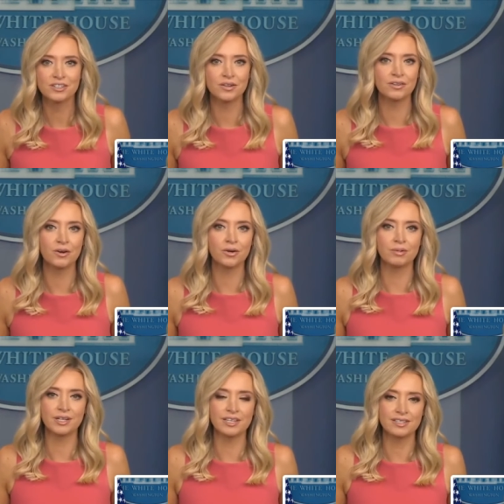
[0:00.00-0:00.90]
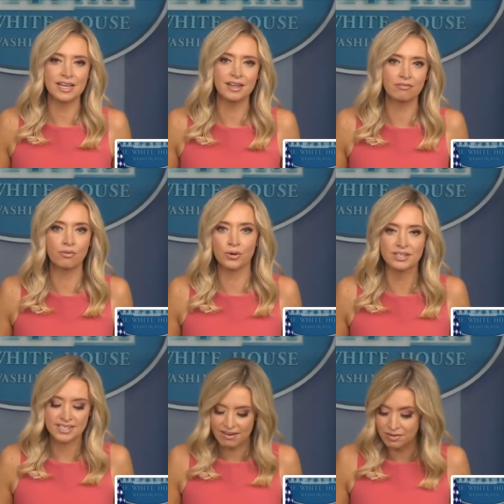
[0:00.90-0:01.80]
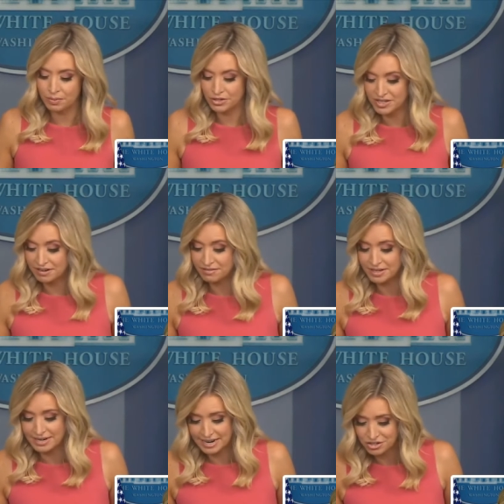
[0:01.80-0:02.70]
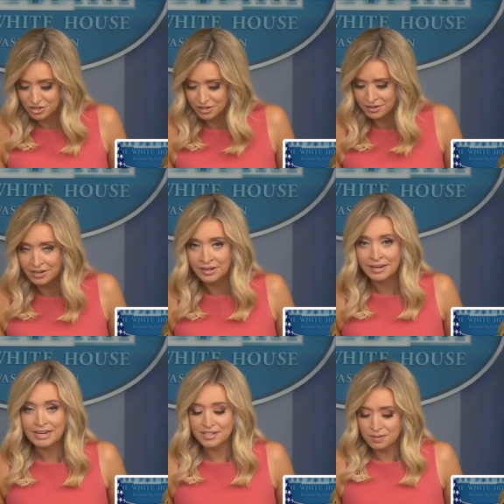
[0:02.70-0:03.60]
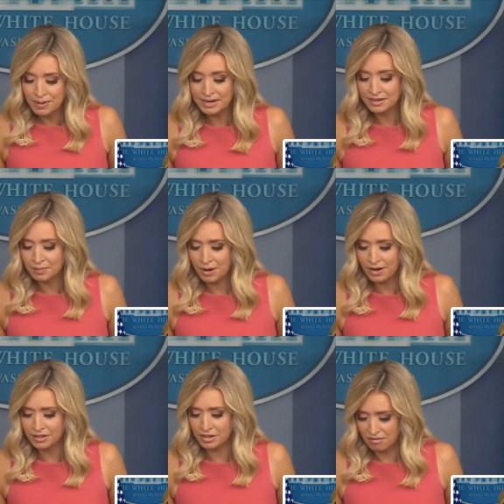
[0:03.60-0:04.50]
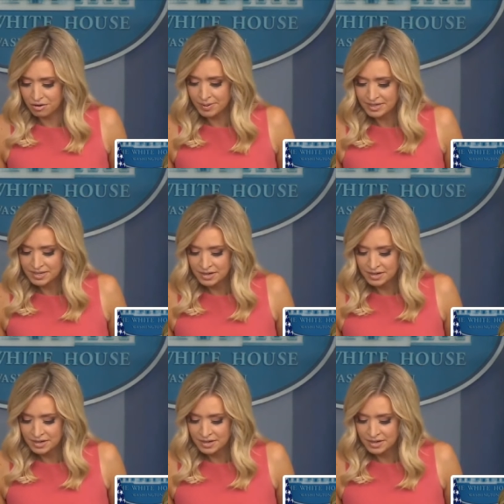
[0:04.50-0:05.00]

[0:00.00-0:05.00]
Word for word: notably, he said that 47% of the nation is dependent upon government